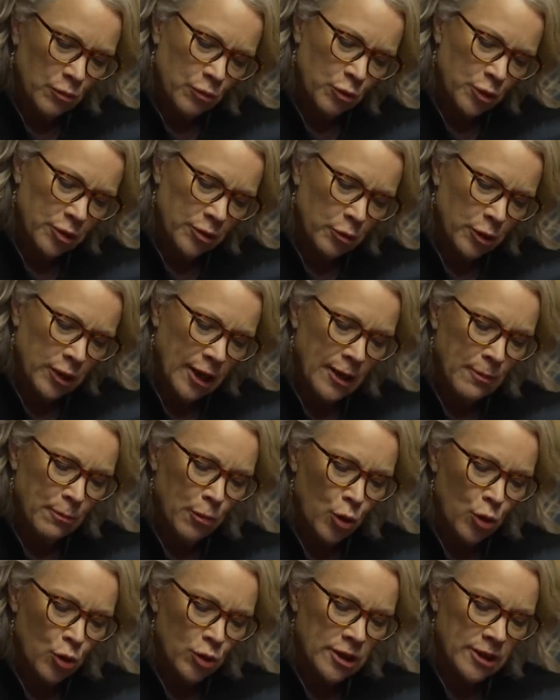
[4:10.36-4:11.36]
were, were, they
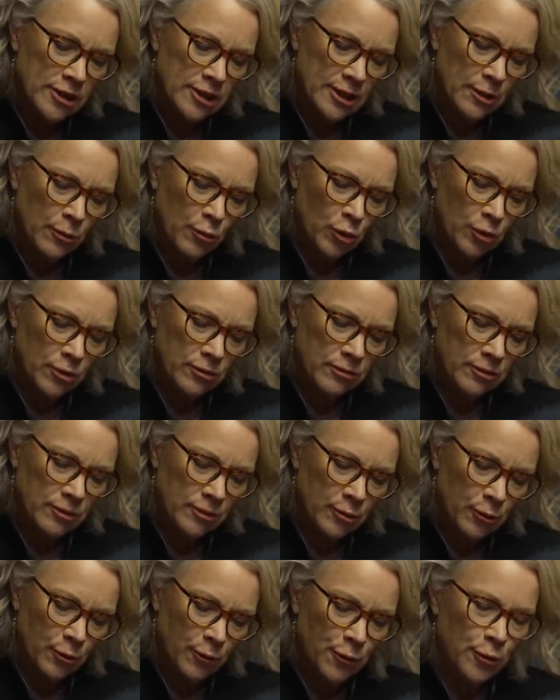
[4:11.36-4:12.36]
important in what
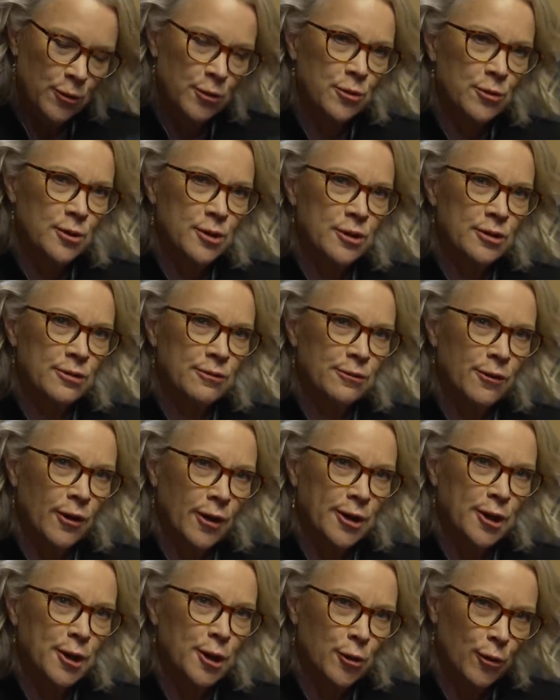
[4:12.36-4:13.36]
you refer to as
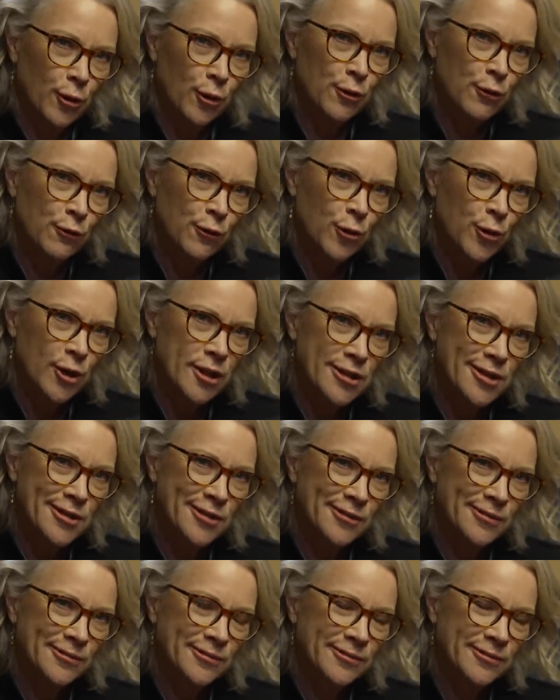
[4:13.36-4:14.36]
finding your own voice?